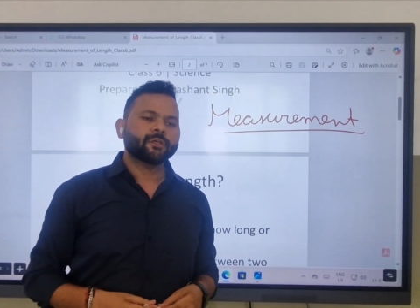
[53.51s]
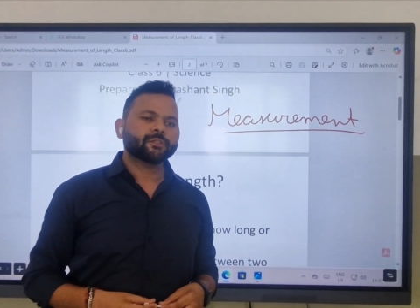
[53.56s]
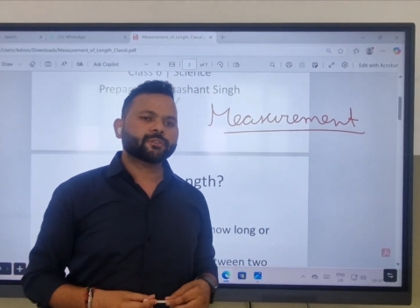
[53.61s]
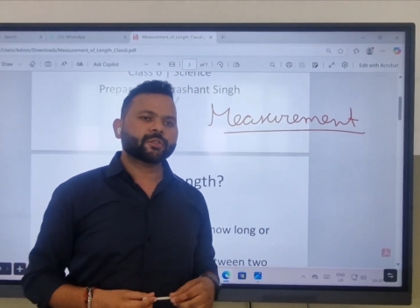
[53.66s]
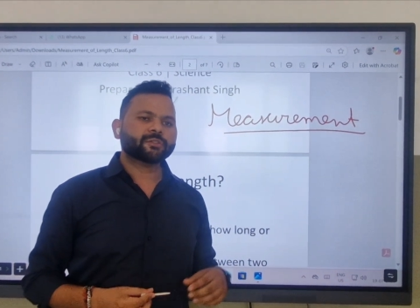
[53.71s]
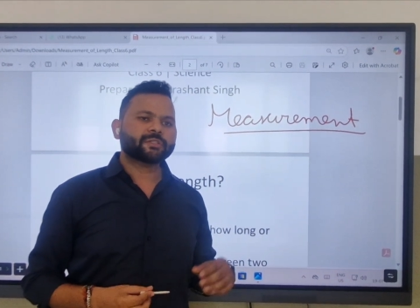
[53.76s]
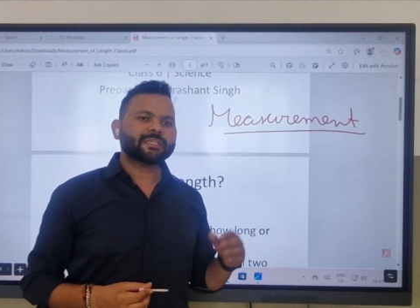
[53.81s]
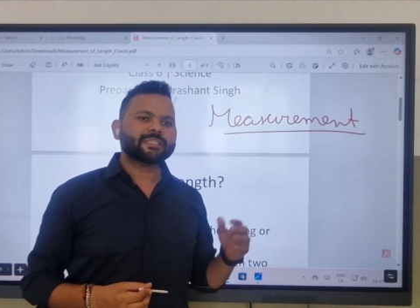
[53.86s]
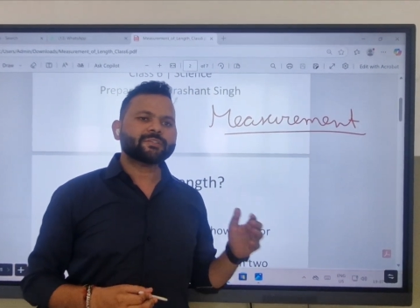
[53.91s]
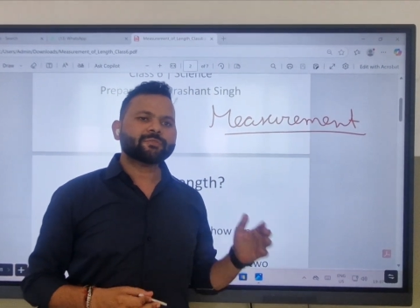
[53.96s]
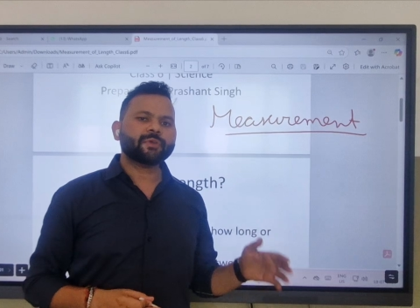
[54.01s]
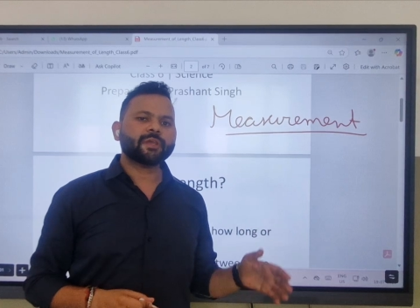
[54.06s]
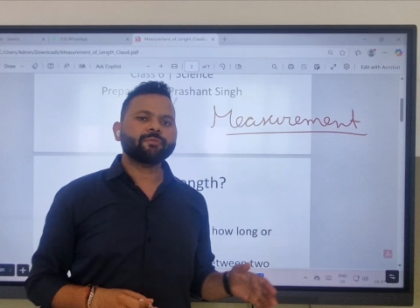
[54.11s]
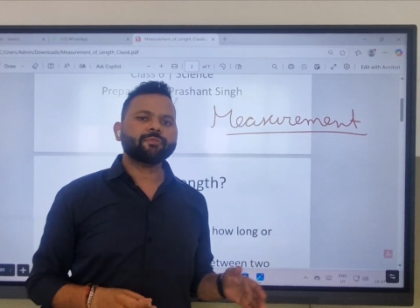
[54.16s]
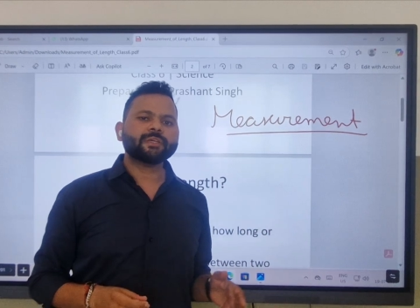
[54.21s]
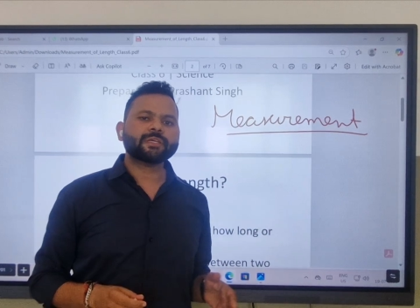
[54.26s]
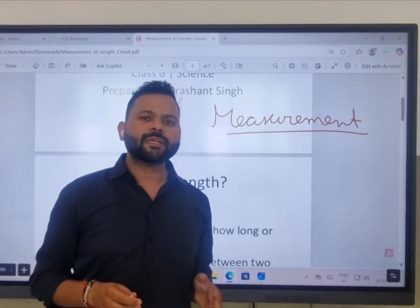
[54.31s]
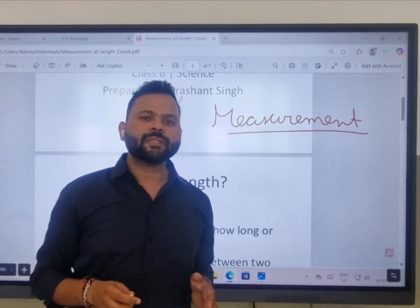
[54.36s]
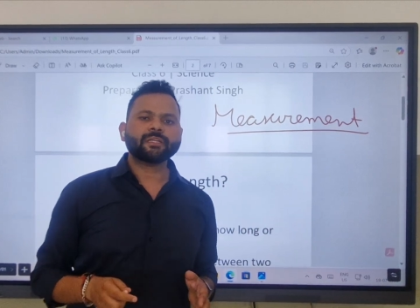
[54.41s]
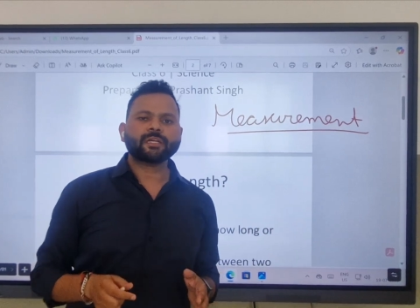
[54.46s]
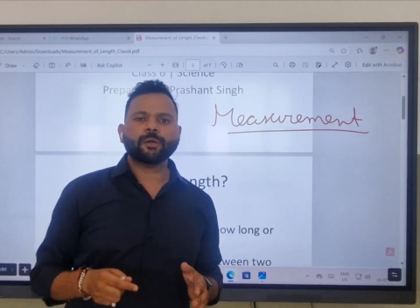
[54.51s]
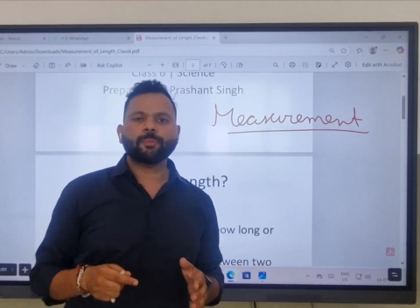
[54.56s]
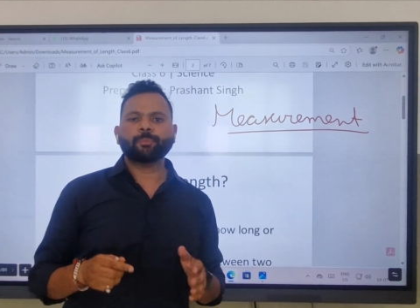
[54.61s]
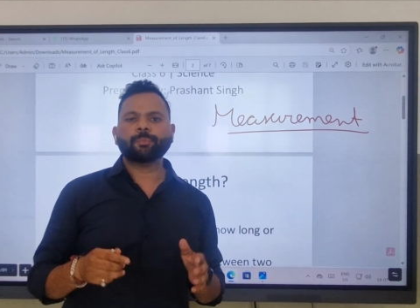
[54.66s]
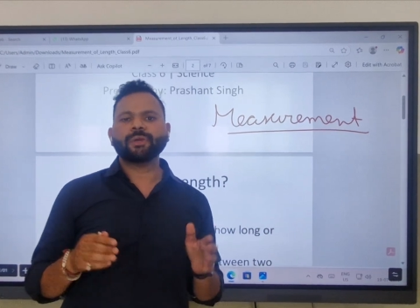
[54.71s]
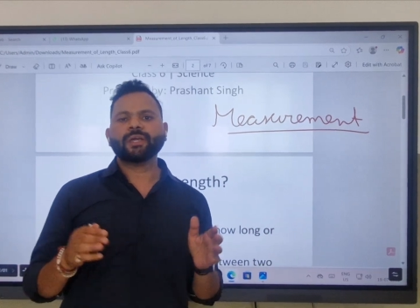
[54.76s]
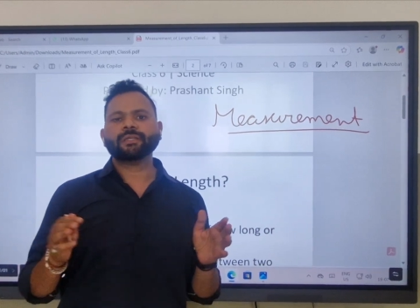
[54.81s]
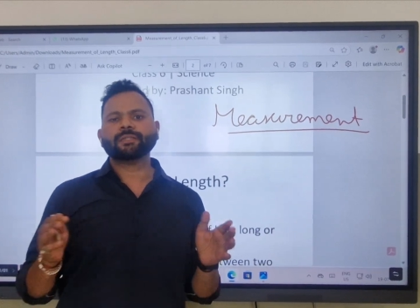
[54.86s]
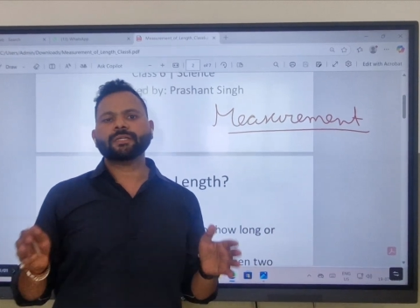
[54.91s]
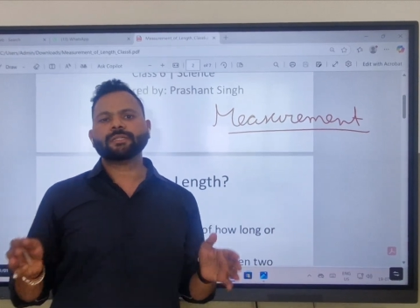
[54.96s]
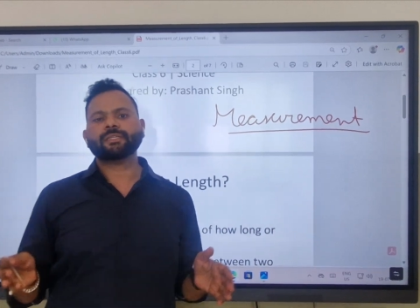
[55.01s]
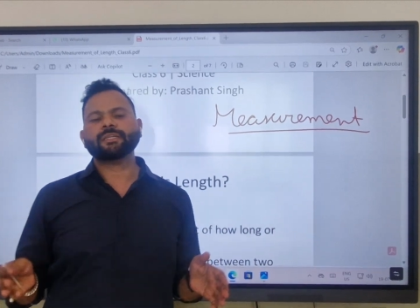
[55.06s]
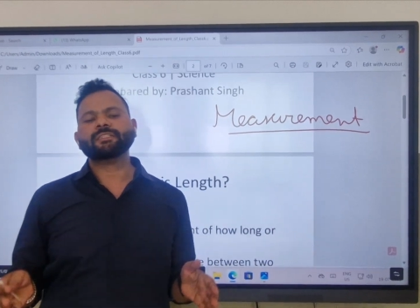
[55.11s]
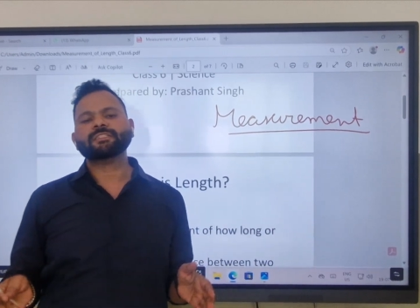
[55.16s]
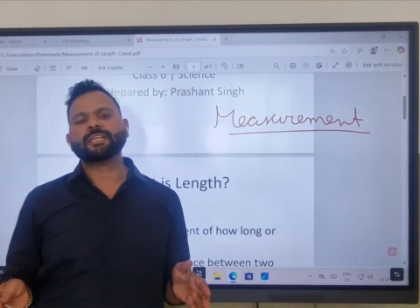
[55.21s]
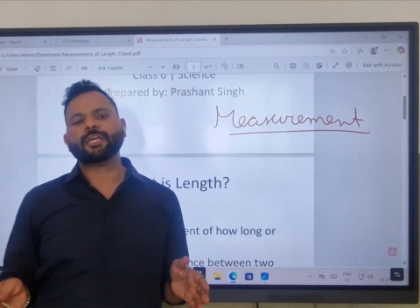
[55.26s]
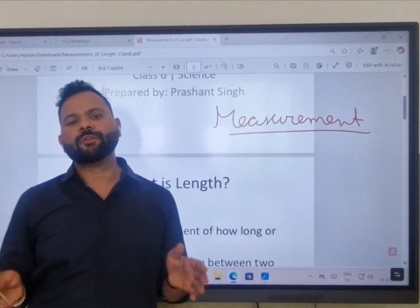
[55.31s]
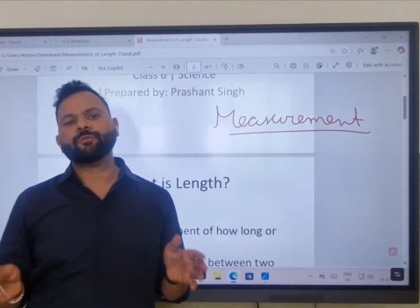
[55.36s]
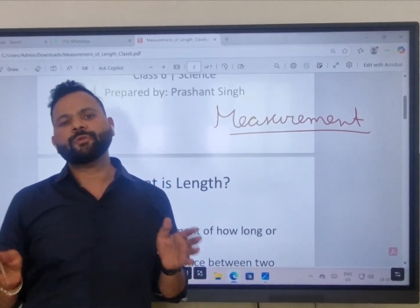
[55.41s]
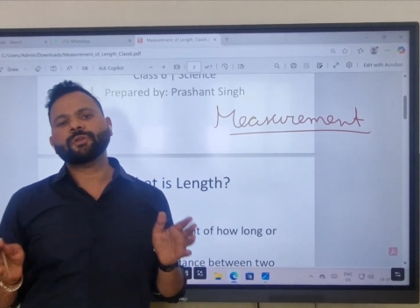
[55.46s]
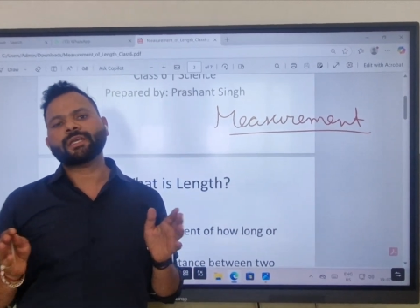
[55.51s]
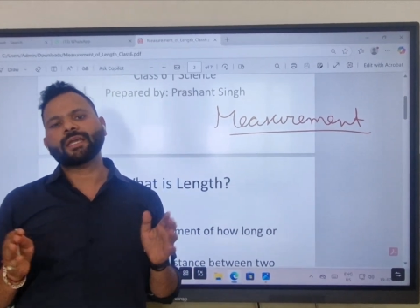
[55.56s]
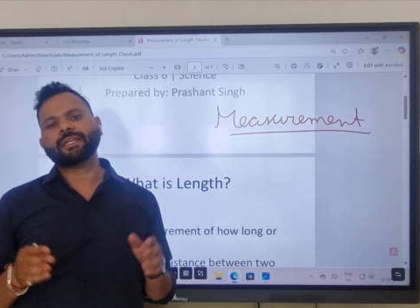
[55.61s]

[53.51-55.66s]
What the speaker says: So this way we can compare the things and we